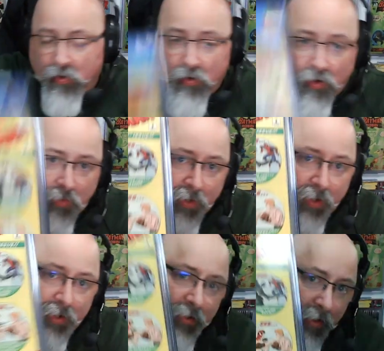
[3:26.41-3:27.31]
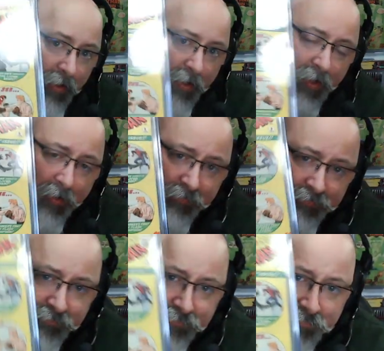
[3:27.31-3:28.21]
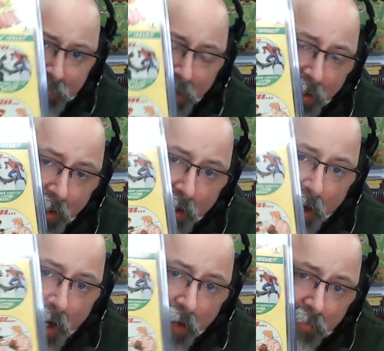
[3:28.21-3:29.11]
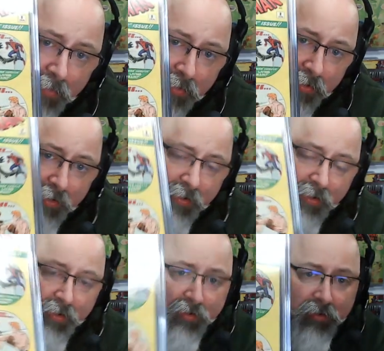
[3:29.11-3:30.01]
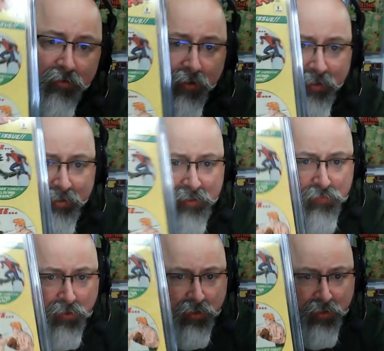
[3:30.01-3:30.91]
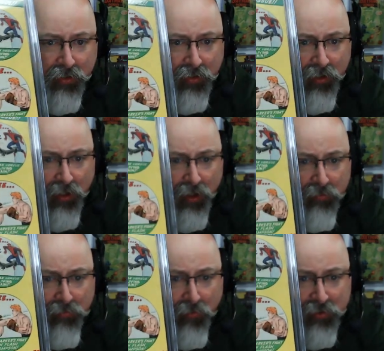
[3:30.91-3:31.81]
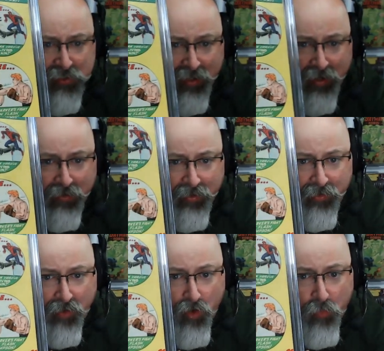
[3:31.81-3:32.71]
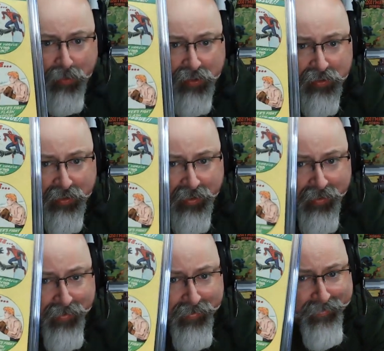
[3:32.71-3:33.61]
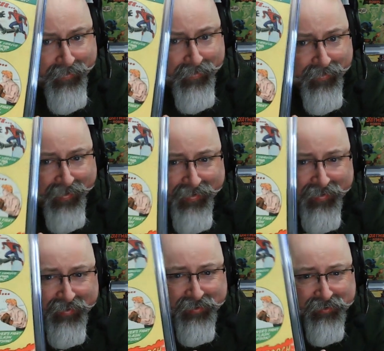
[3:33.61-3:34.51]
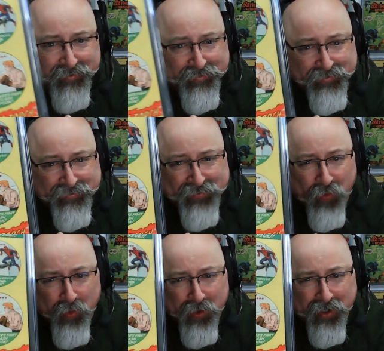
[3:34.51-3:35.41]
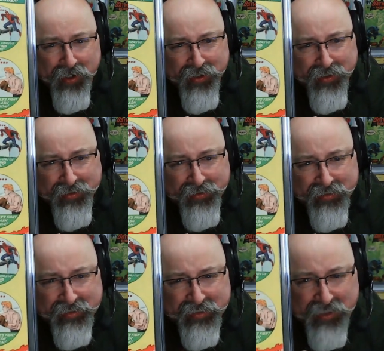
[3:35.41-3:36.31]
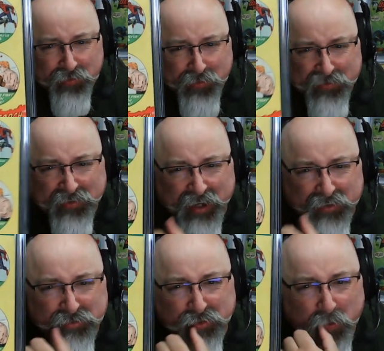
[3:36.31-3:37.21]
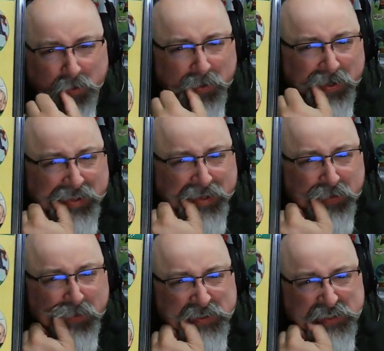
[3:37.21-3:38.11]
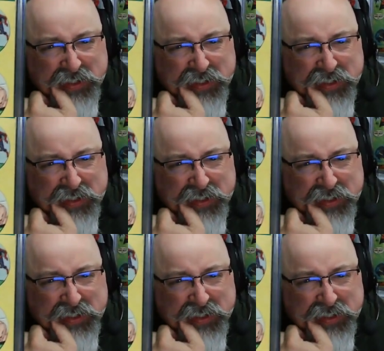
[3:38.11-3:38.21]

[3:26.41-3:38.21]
But I remember looking at this book before I sent it out and hoping to get like a 3.54, I think it was.